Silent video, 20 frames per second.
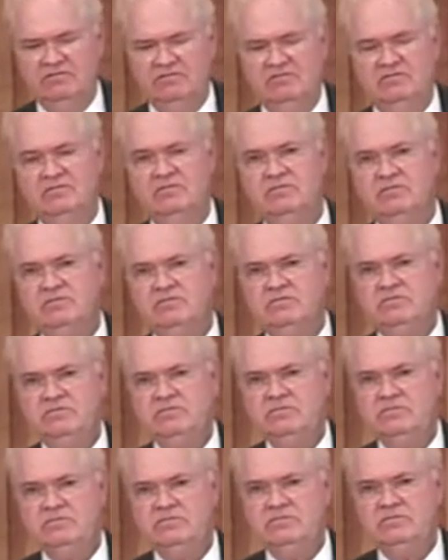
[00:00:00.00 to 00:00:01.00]

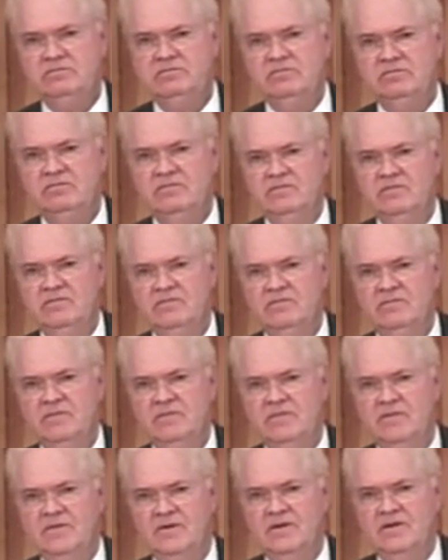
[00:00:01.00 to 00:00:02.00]

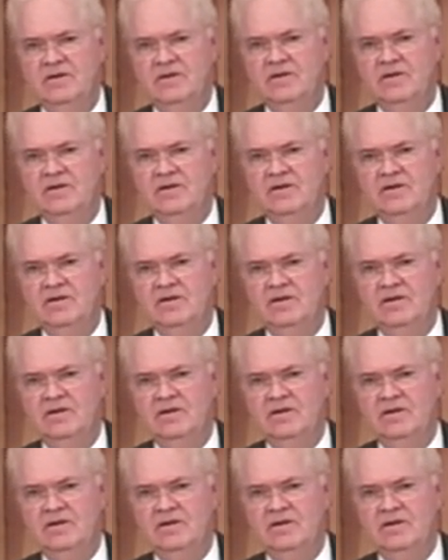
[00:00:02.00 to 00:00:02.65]
[no speech]